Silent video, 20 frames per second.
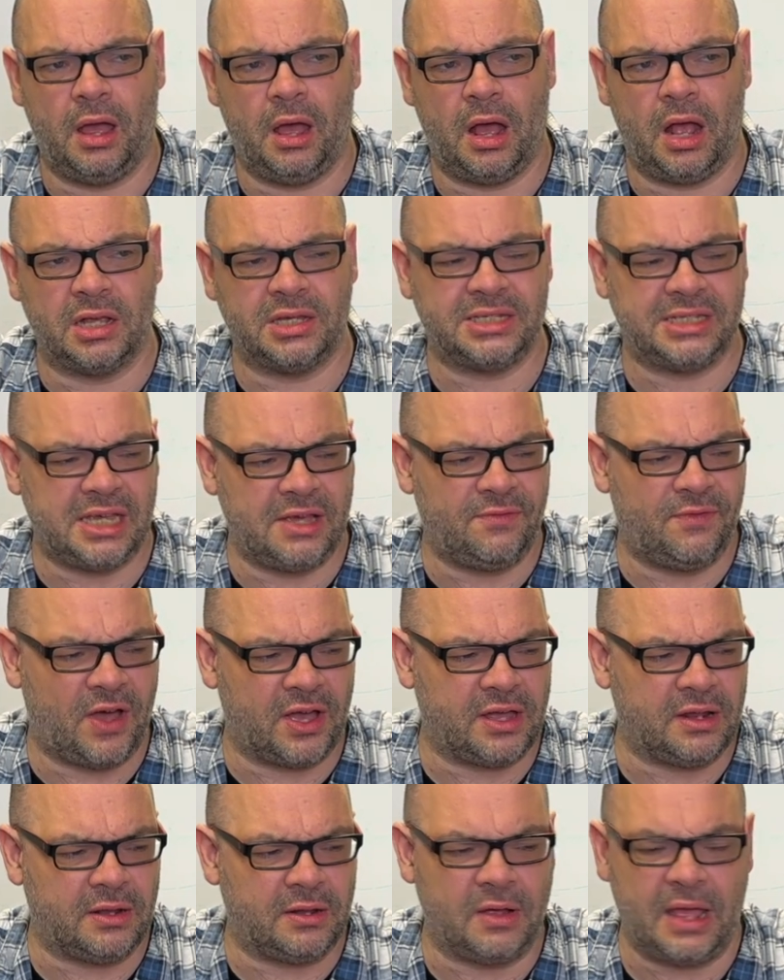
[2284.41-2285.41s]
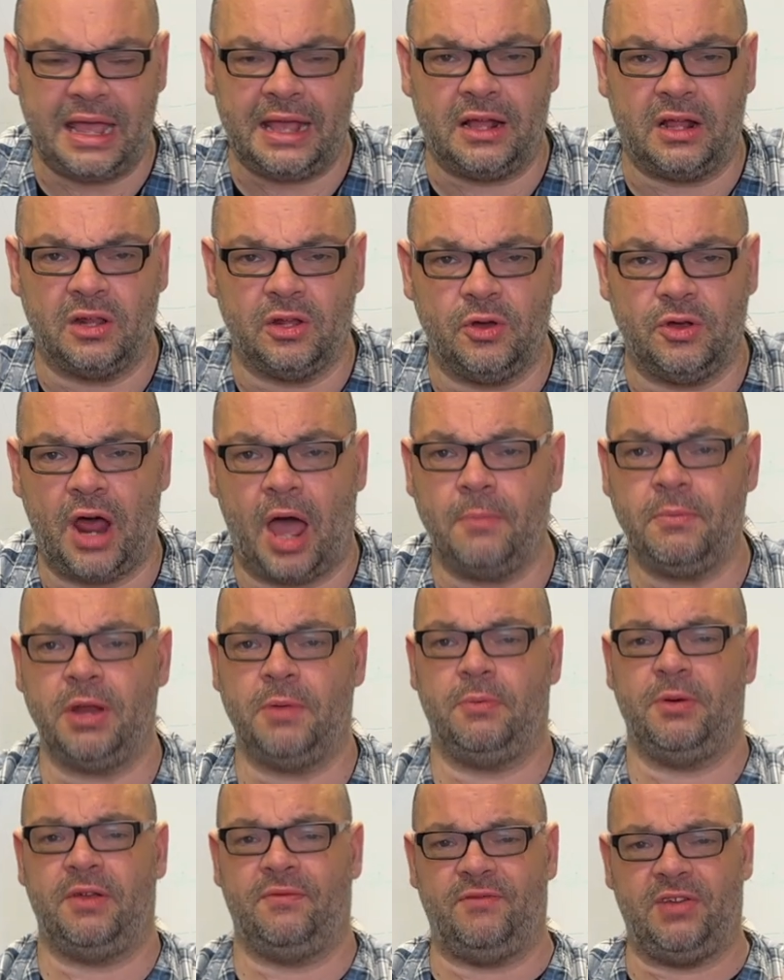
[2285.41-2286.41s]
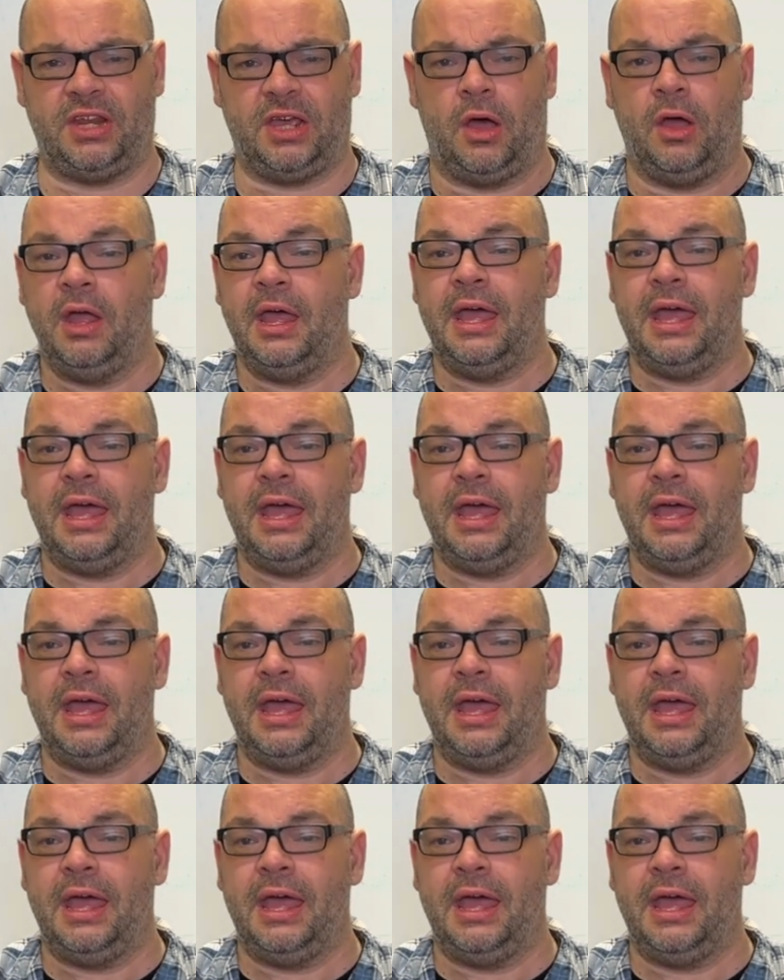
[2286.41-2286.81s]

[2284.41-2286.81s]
I'll see if I can include. I'm going to put a video.